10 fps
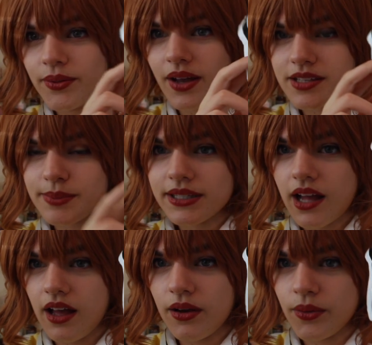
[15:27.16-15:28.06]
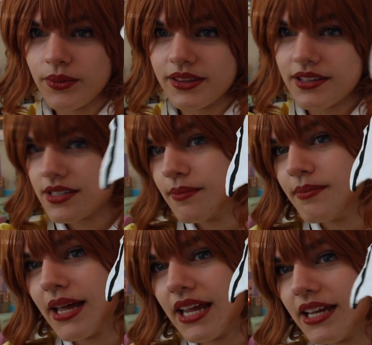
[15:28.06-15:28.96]
who cosplayed Kaho with us
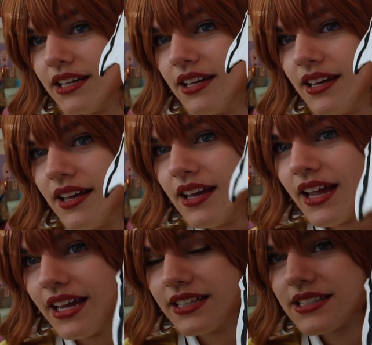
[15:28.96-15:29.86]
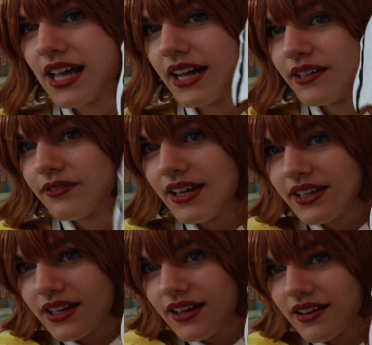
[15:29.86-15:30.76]
made, and it's kind of
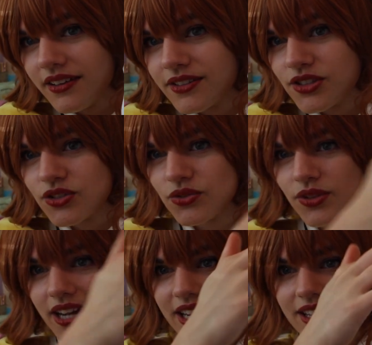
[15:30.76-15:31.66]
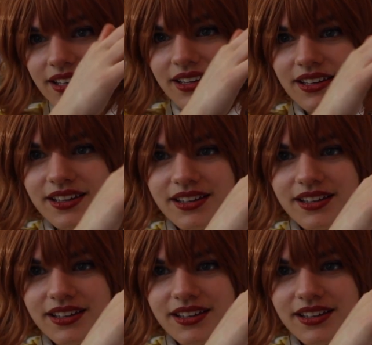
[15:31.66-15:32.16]
like a straight,